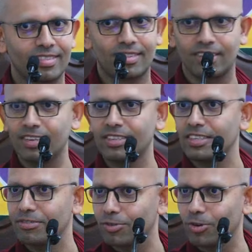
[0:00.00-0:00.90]

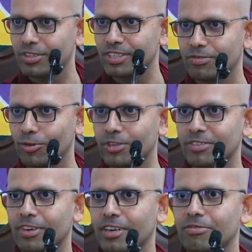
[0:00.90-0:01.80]
30, 40,
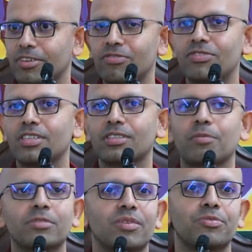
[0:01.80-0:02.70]
45, 50
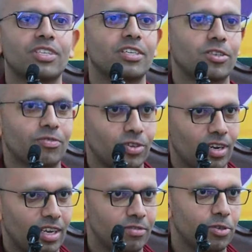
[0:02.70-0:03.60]
sometimes years of your
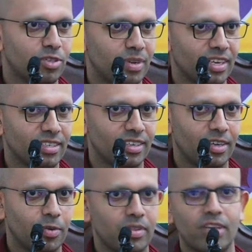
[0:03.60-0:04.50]
life you spent
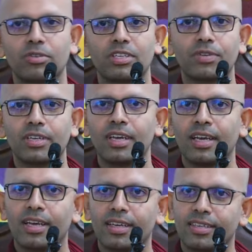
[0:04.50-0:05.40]
without even
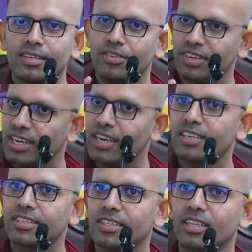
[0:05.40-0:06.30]

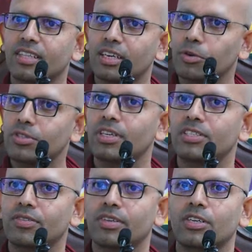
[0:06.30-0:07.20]
realizing that there was
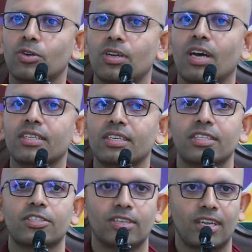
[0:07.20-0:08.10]
such a thing called
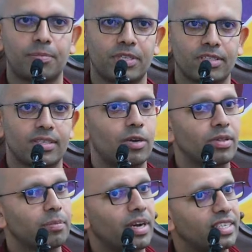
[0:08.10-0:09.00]
unconditional happiness. Now,
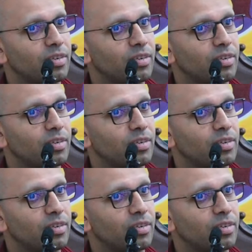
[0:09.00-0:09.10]
there might